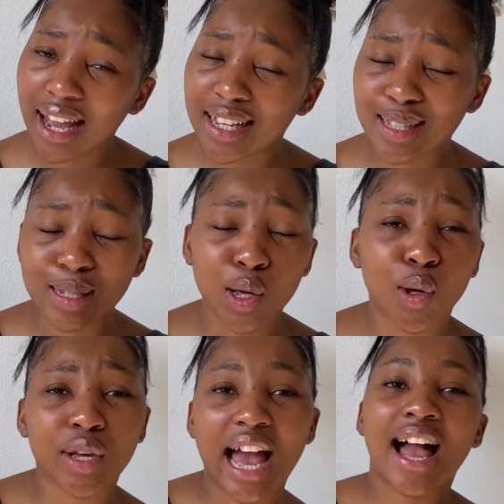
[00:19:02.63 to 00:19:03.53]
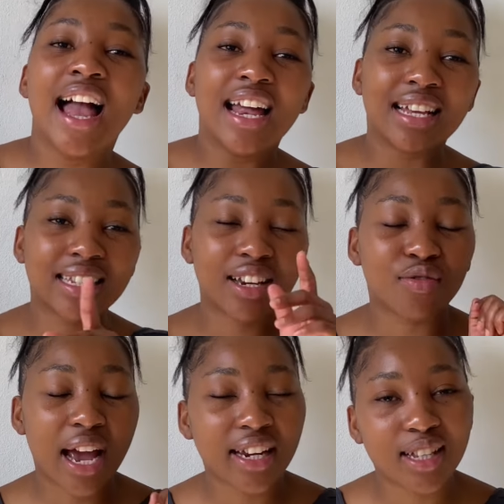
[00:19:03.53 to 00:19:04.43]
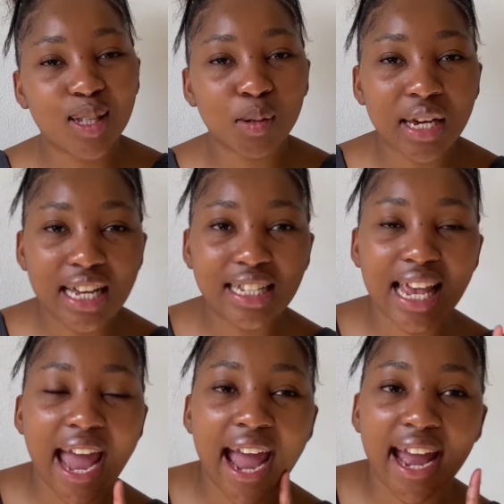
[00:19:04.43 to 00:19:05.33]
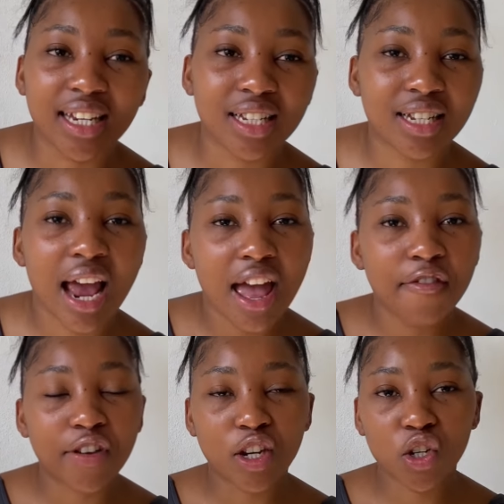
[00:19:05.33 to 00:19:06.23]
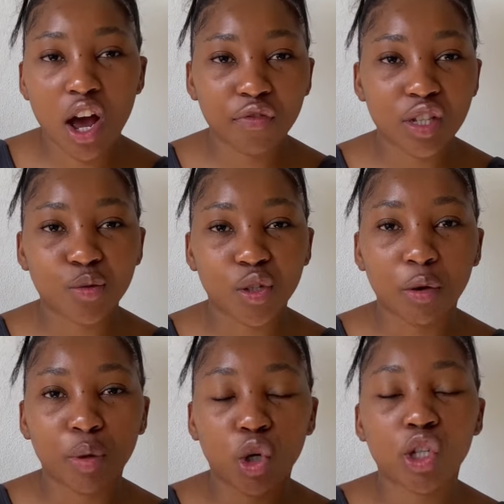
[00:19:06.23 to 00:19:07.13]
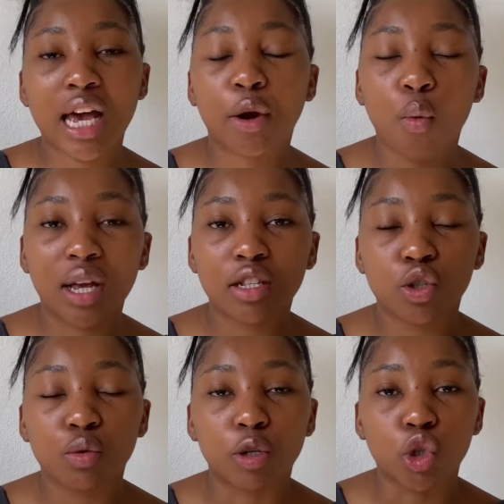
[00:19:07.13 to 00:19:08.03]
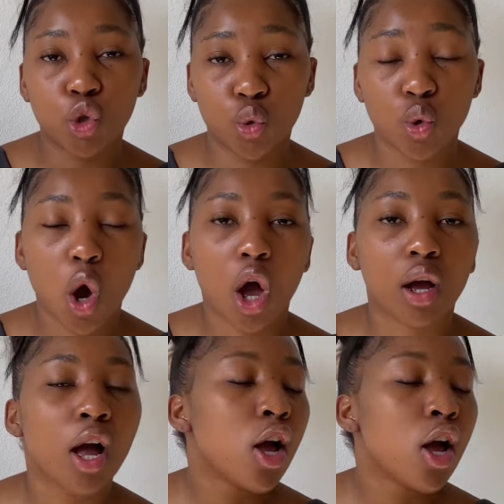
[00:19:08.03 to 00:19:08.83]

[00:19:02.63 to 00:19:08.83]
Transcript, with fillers: so yeah let's get right into it and finish off this video because i don't want it to be too long